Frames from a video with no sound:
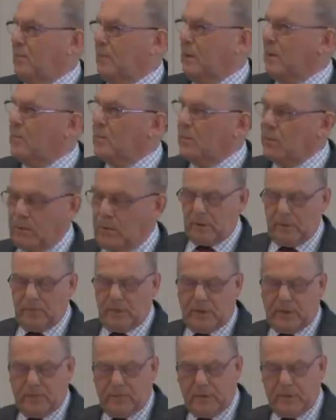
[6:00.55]
people
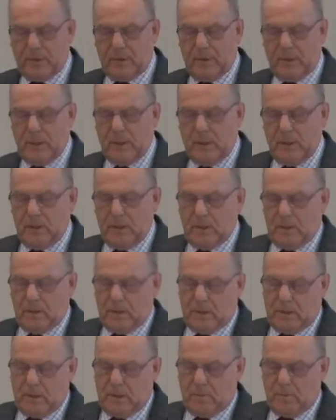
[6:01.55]
have even
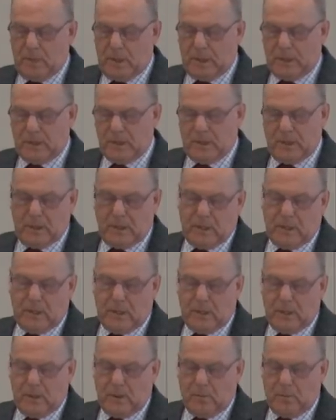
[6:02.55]

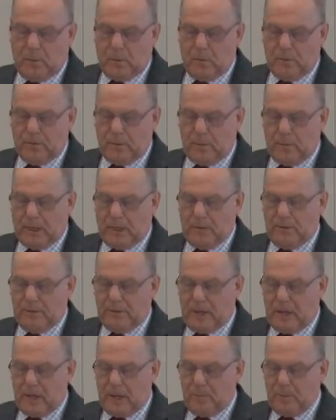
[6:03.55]
imagined what was
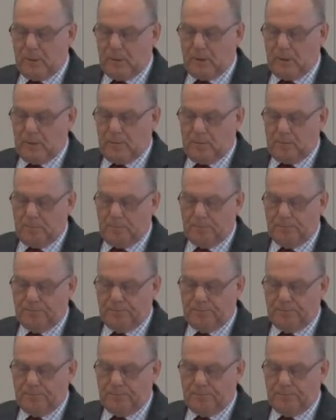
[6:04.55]
about to happen.